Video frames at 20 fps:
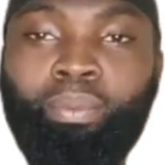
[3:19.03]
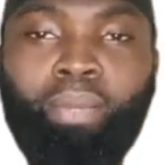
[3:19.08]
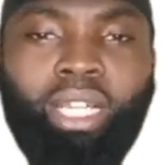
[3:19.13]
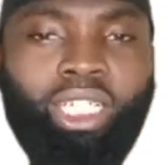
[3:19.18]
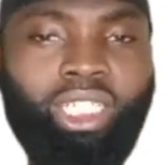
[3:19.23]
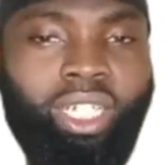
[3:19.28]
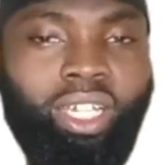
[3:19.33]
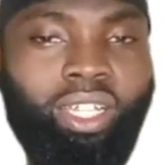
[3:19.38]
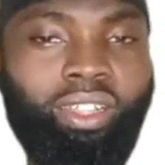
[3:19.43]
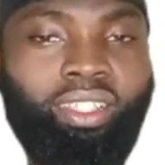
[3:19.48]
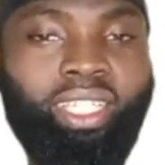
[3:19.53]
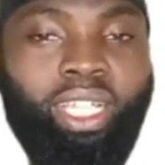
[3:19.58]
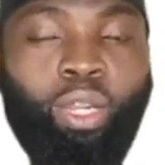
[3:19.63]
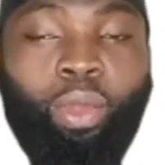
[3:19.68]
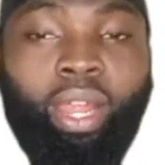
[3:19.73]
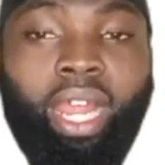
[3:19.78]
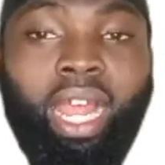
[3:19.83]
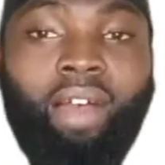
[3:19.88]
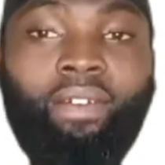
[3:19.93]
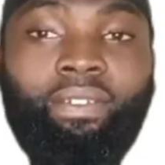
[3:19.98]
Mashallah.
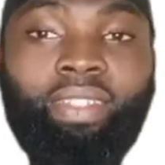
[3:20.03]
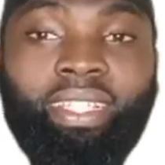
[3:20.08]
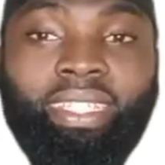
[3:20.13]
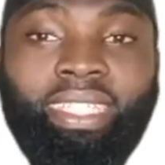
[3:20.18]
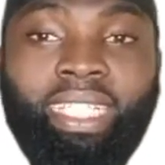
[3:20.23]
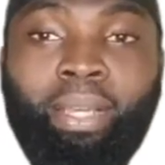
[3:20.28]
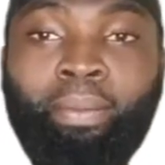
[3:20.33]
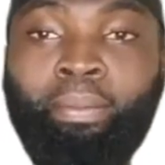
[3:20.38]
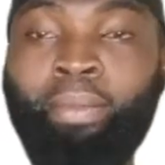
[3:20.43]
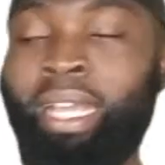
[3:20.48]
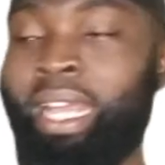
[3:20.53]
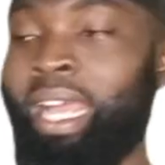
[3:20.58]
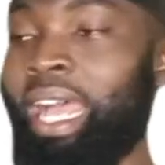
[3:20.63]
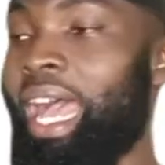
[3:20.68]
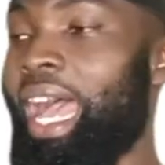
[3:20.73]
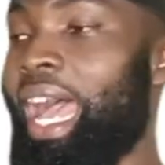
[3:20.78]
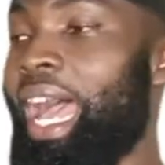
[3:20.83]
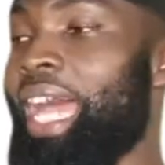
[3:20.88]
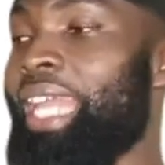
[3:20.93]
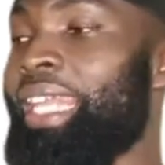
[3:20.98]
Then we have the same
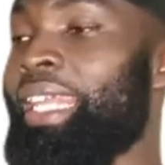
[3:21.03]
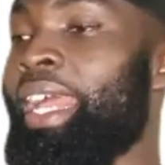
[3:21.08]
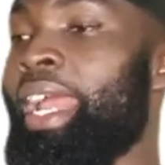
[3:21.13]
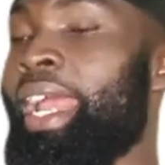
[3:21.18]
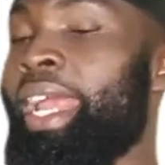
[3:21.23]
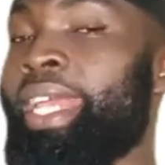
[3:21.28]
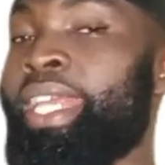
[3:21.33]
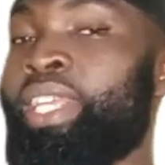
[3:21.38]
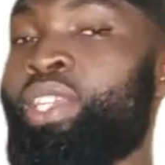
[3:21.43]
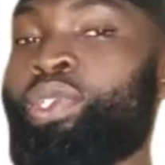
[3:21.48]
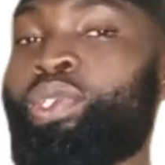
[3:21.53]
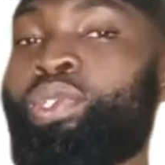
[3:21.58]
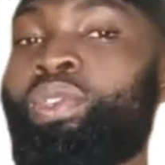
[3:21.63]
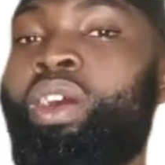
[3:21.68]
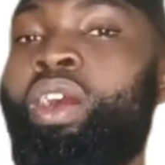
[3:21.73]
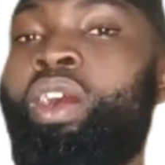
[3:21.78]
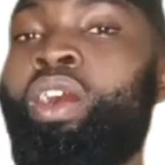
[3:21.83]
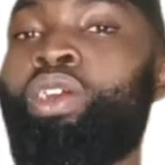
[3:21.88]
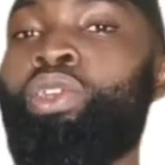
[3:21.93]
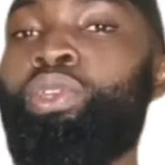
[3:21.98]

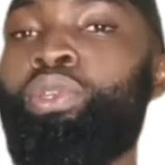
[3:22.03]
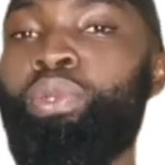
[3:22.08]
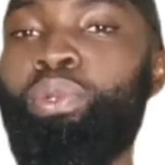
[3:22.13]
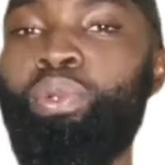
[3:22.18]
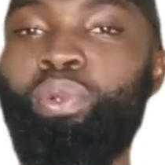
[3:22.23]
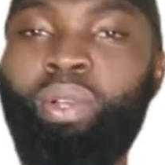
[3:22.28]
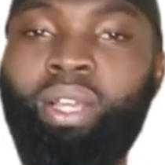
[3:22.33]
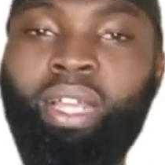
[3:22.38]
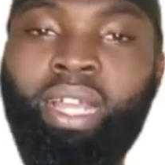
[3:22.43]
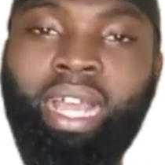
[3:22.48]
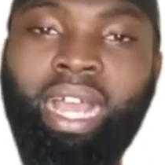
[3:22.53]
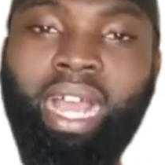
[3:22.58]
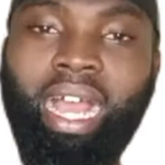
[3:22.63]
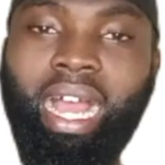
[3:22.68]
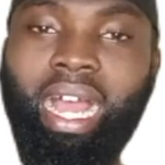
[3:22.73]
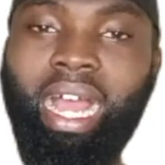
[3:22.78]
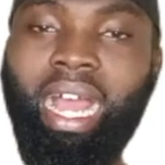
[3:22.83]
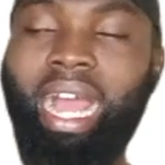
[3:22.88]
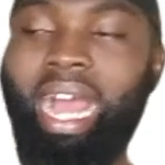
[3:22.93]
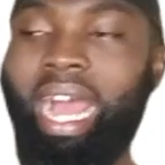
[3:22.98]
al-hisanu,
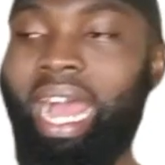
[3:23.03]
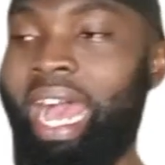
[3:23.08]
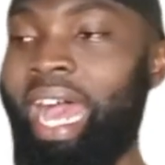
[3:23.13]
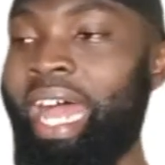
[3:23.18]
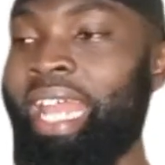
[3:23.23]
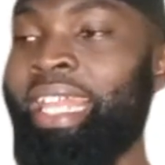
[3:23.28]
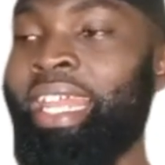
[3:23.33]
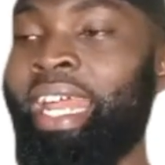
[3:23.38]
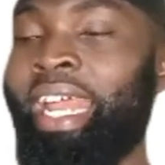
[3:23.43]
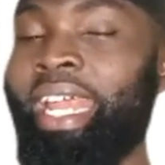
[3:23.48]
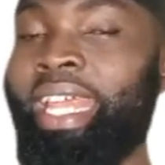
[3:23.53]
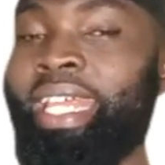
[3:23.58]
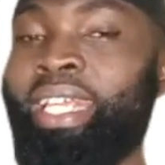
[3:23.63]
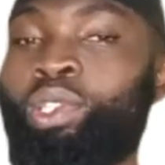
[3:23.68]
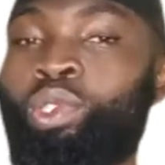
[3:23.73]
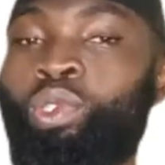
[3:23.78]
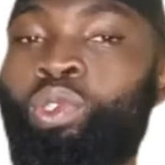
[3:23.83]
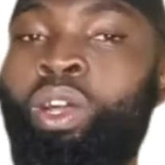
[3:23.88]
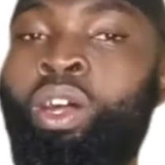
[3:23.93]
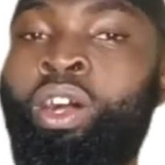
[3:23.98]

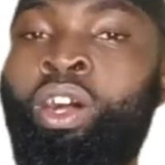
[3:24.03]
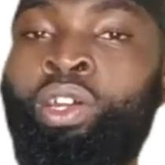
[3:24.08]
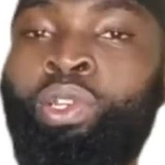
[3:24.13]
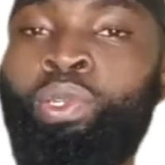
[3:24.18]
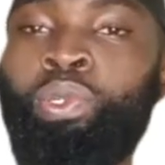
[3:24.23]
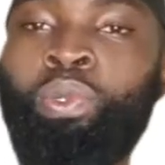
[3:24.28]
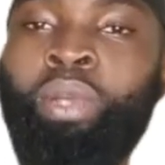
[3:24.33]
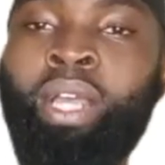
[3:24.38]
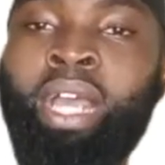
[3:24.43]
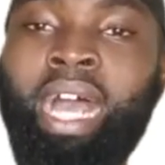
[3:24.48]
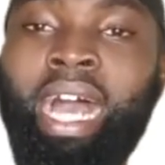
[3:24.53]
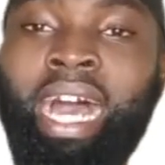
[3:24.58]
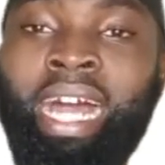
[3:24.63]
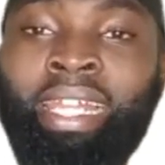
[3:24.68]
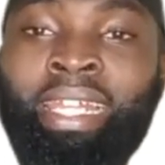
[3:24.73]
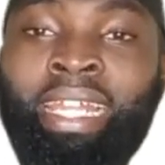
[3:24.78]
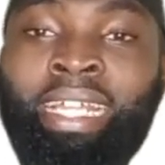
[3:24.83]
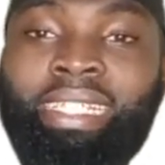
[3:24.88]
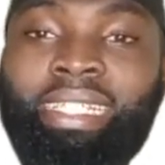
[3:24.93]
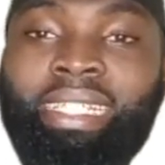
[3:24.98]
al-hisanu.
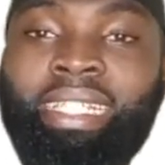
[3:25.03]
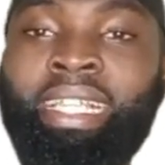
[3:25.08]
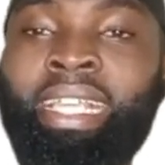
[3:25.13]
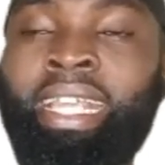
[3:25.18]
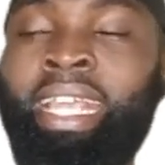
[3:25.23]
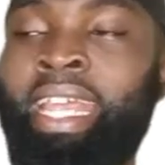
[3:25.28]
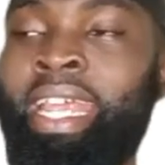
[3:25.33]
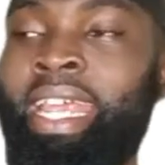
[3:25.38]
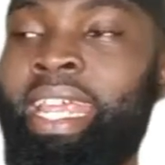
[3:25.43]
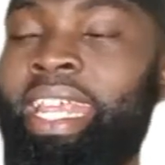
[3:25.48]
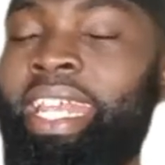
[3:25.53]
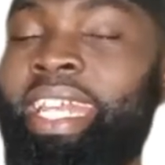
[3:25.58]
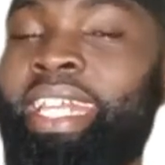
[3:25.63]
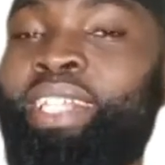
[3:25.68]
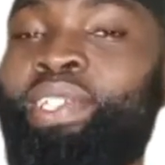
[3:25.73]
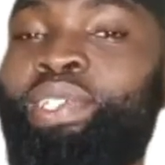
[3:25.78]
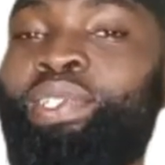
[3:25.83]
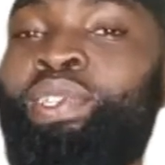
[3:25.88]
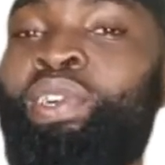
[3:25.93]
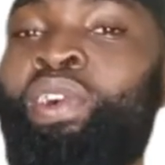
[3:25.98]
And lastly,
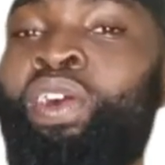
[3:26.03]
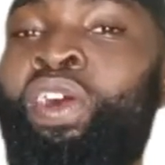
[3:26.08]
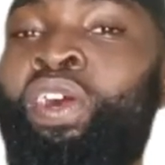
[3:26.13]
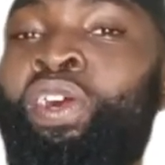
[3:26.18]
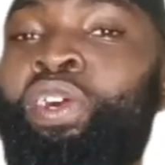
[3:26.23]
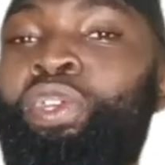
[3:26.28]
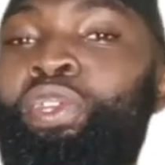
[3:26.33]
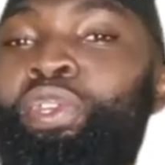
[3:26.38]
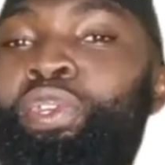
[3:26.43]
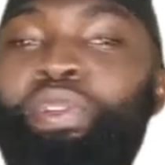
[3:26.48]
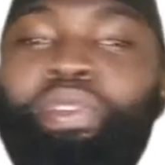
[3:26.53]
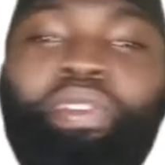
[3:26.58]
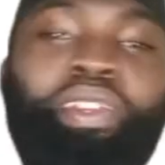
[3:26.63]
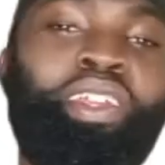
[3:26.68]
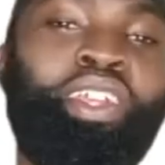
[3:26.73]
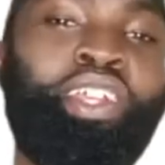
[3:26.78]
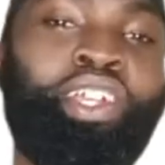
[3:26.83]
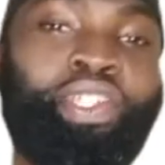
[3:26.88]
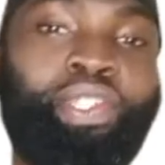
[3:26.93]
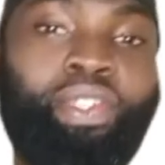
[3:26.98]

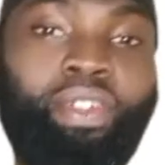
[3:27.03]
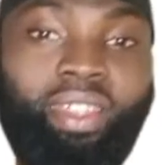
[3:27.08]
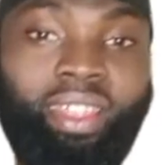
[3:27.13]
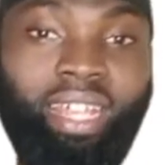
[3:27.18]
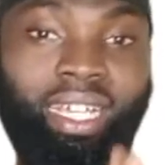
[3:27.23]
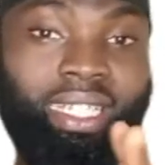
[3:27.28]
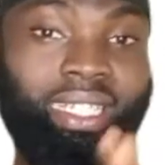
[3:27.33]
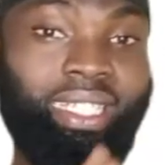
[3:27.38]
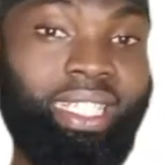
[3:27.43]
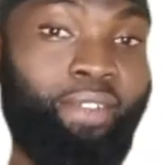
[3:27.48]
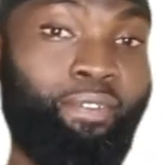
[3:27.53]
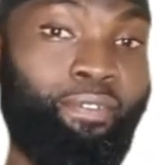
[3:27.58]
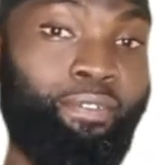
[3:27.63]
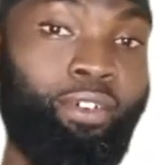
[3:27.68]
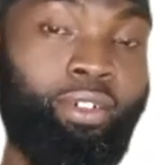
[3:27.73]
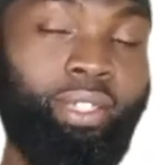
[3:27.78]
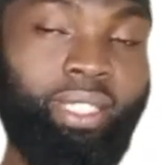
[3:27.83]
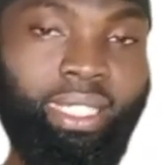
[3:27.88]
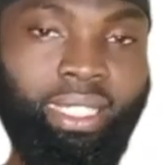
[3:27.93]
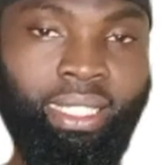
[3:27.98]
hisanun. So that is the
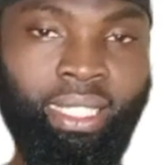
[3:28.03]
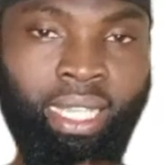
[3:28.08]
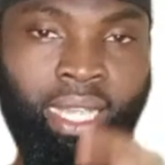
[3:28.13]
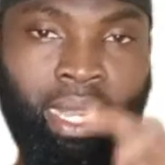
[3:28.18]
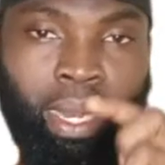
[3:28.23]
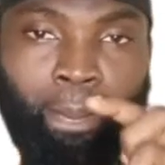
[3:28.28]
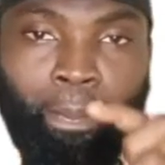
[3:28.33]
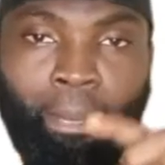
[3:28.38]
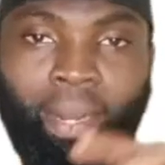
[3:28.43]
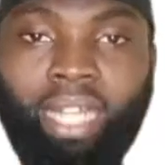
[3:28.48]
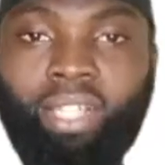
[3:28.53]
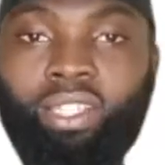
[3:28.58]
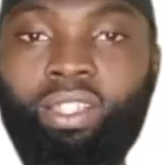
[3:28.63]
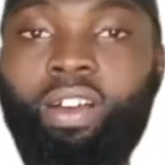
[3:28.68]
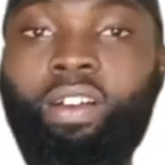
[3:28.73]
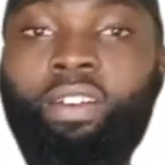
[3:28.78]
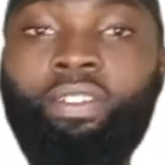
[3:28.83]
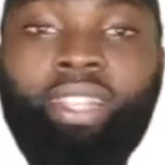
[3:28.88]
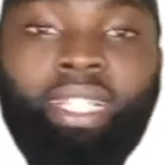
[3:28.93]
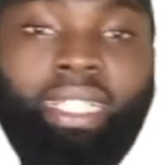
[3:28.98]
first part
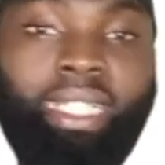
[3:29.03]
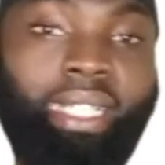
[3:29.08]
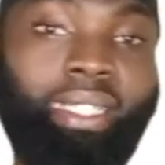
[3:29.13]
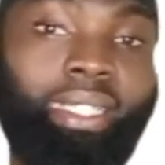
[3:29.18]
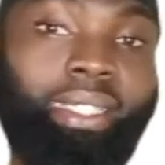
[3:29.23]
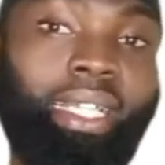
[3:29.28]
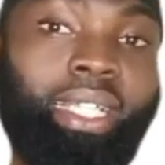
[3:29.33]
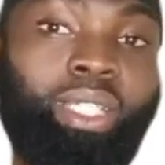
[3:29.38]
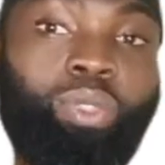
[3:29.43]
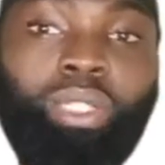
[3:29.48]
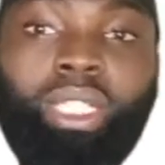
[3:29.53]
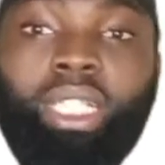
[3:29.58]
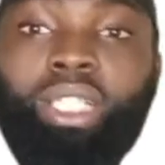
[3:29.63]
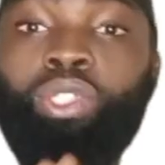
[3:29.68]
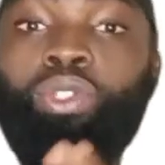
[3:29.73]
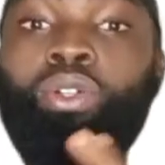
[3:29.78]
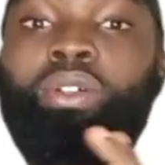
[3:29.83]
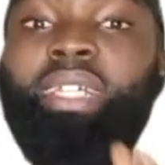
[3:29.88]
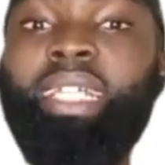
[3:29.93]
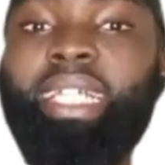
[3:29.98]
of this exercise, which
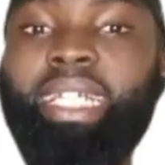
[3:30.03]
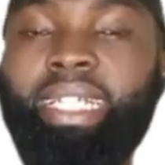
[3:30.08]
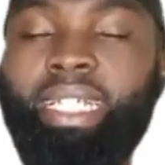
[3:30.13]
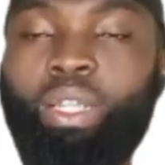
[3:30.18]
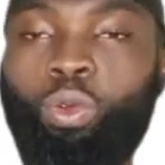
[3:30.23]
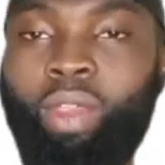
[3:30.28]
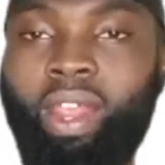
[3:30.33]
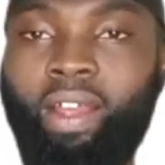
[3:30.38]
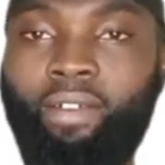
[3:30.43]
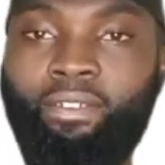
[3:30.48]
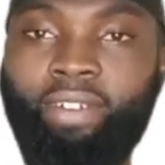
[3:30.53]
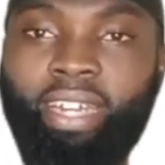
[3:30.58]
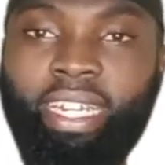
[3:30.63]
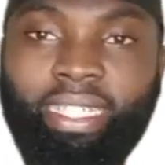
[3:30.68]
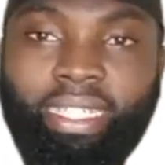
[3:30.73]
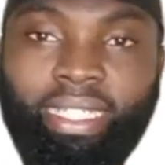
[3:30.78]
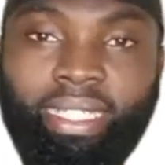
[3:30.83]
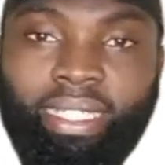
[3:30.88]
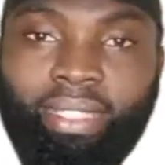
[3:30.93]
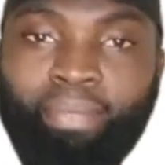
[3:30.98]
is to read. We have
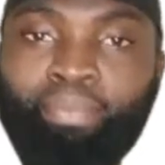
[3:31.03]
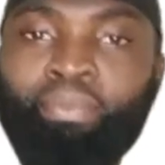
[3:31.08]
read it.